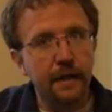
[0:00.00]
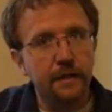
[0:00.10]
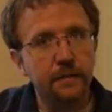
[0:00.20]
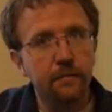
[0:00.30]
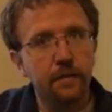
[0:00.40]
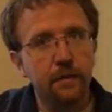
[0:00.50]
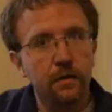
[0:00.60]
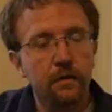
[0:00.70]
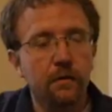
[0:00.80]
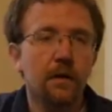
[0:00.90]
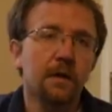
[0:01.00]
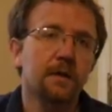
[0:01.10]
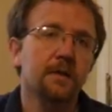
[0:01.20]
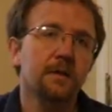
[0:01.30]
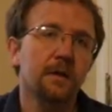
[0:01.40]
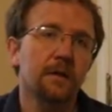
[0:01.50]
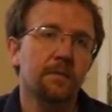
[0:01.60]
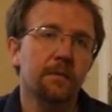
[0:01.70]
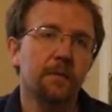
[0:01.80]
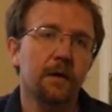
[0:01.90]
is I'm going to go ahead and skip
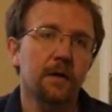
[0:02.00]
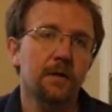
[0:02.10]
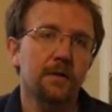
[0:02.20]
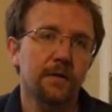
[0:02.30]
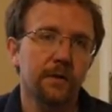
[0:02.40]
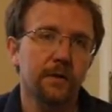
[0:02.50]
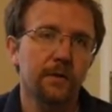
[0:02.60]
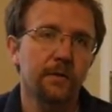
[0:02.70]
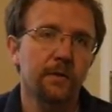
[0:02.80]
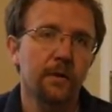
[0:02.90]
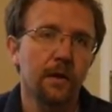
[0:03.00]
to part 2